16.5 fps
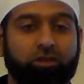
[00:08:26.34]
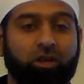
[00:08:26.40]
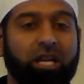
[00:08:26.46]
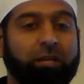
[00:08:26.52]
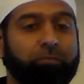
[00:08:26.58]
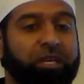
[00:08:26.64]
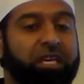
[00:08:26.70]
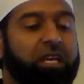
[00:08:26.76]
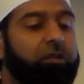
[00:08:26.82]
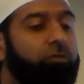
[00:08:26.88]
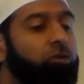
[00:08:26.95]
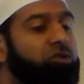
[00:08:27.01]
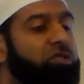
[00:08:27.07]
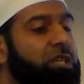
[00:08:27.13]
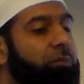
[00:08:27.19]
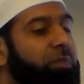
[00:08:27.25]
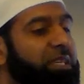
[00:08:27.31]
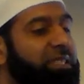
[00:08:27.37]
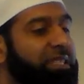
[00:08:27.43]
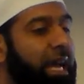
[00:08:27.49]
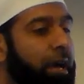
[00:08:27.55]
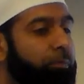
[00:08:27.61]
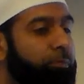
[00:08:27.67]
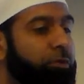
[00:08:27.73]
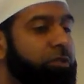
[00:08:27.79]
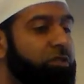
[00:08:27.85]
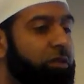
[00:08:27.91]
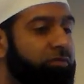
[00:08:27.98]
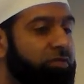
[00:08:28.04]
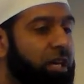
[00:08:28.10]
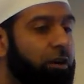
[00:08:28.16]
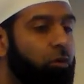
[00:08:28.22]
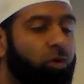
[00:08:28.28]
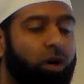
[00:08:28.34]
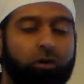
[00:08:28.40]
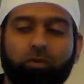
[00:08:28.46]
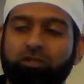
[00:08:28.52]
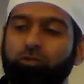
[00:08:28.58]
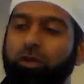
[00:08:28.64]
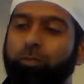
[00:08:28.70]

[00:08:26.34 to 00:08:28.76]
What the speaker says: So let me give you some examples of taqwa